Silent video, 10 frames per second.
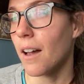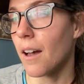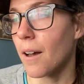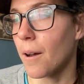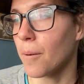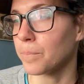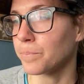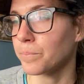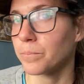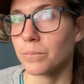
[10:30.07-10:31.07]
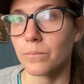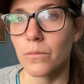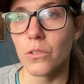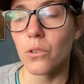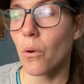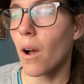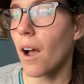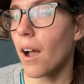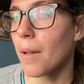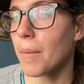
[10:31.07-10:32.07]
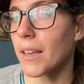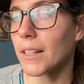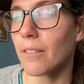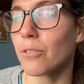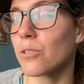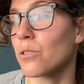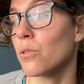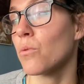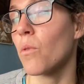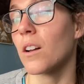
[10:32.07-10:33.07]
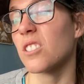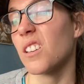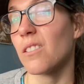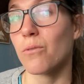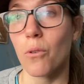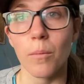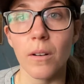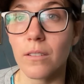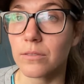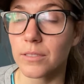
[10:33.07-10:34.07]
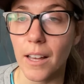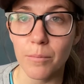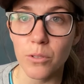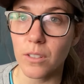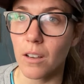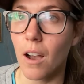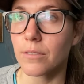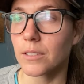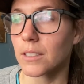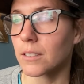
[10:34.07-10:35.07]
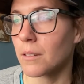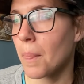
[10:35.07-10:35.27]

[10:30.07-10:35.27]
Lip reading: Um, so I make an effort to watch any form of live music often.